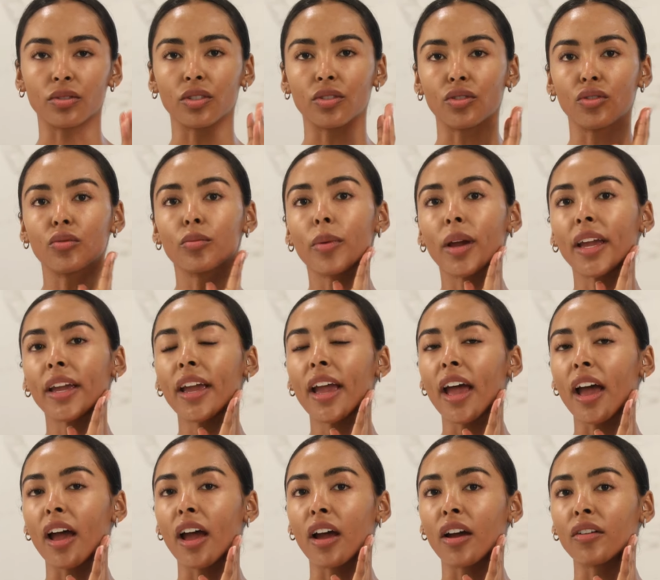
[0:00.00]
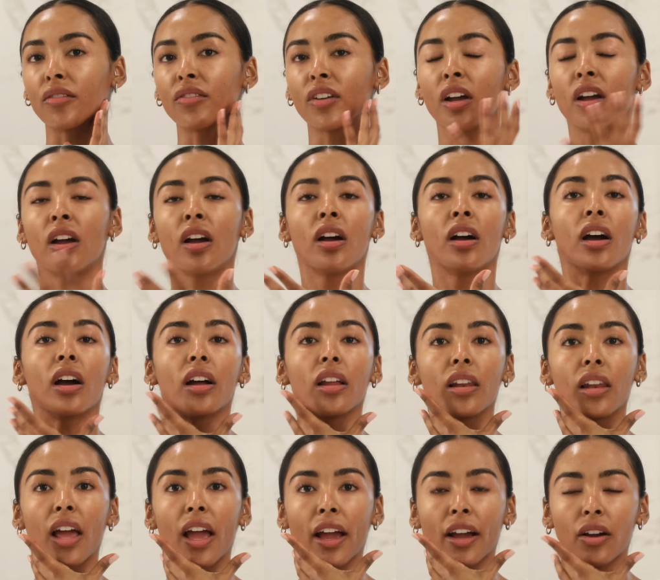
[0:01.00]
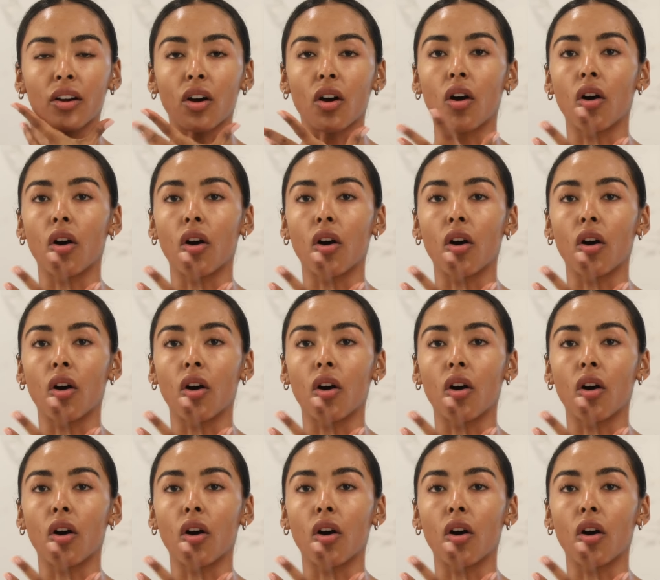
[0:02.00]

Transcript: So you may have a lack